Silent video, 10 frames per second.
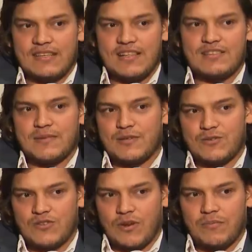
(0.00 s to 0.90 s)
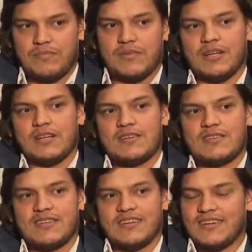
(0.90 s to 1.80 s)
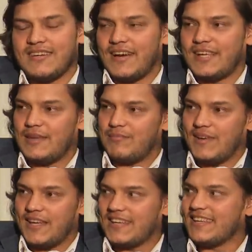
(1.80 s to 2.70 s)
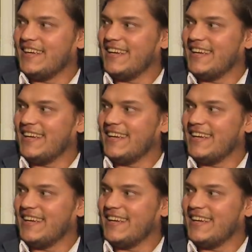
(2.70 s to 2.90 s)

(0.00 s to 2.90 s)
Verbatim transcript: tells me to stop, but uh, I keep playing.